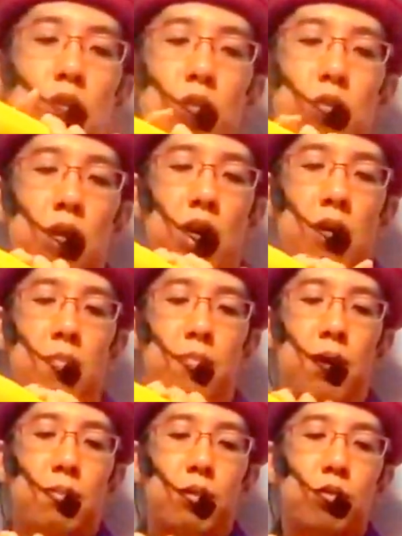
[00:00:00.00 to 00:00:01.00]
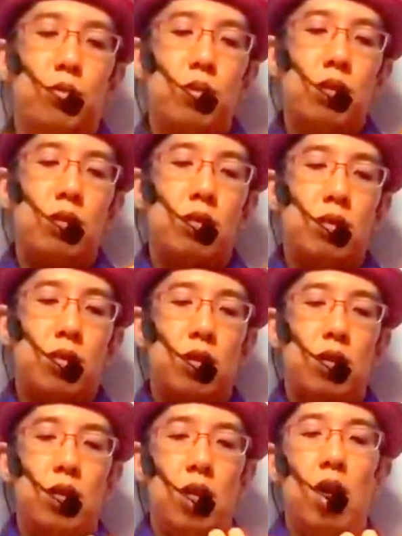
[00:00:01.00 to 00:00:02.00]
do a bubble twist,
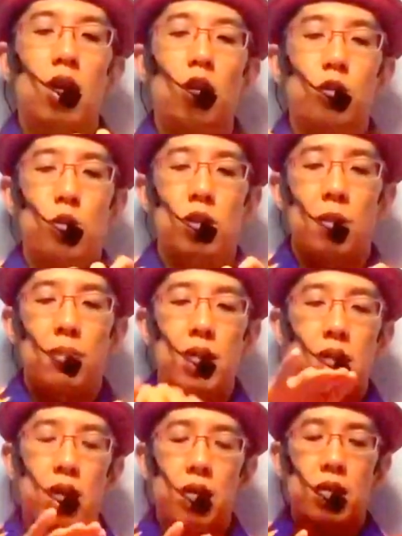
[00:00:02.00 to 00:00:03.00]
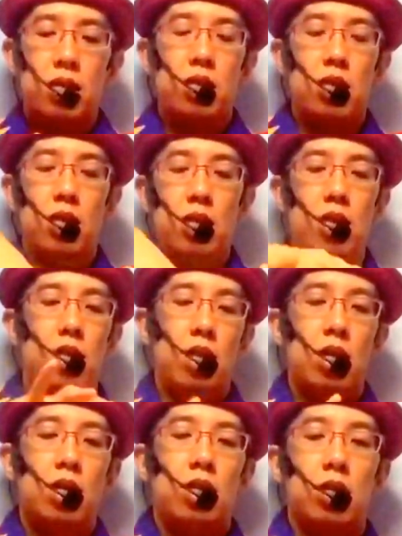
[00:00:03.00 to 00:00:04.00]
a lock twist I mean, yes.
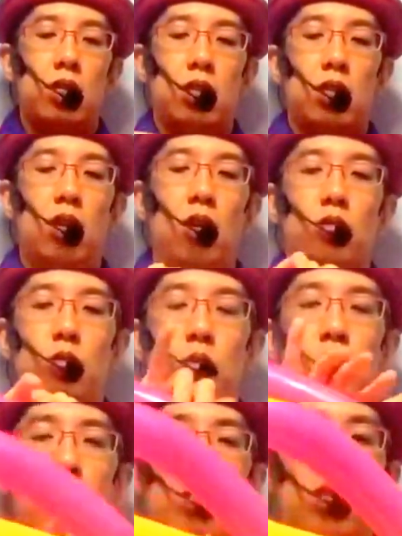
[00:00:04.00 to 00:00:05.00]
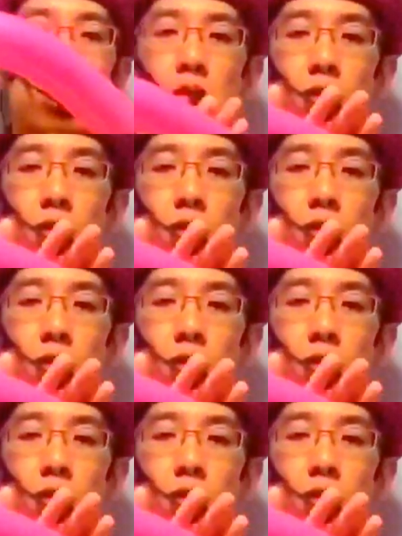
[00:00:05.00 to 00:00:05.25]
It's a lock twist.